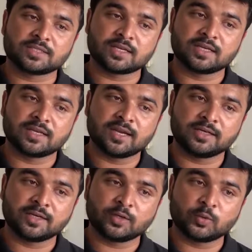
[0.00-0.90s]
question
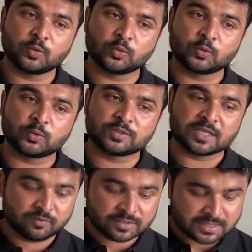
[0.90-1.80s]
related to
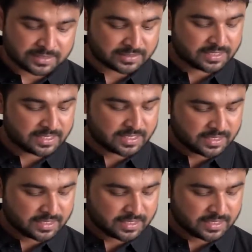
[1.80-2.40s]
services,